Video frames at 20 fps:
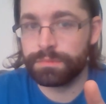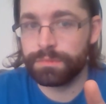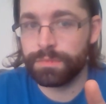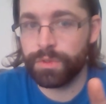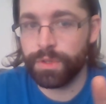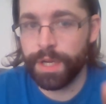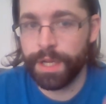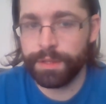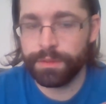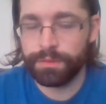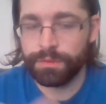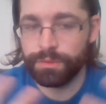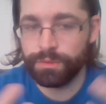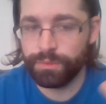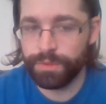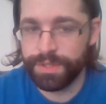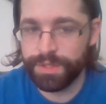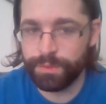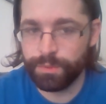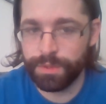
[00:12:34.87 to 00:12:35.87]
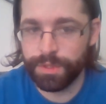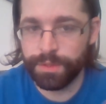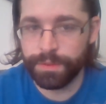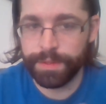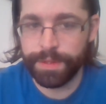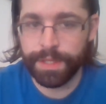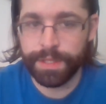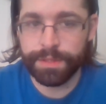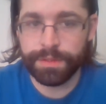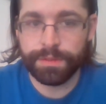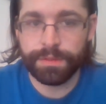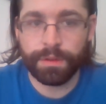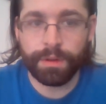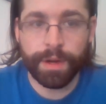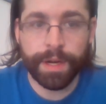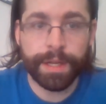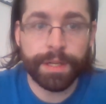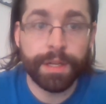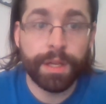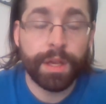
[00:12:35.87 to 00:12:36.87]
right? The reason we're doing this, all
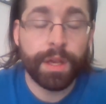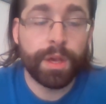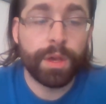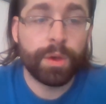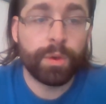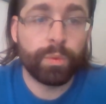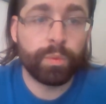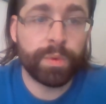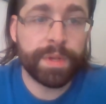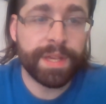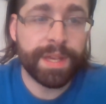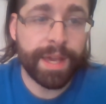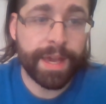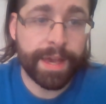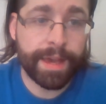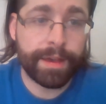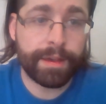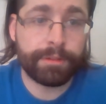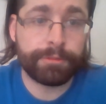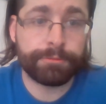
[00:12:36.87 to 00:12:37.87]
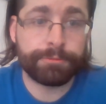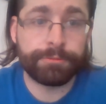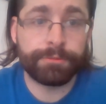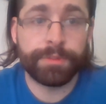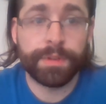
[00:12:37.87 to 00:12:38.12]
right? We have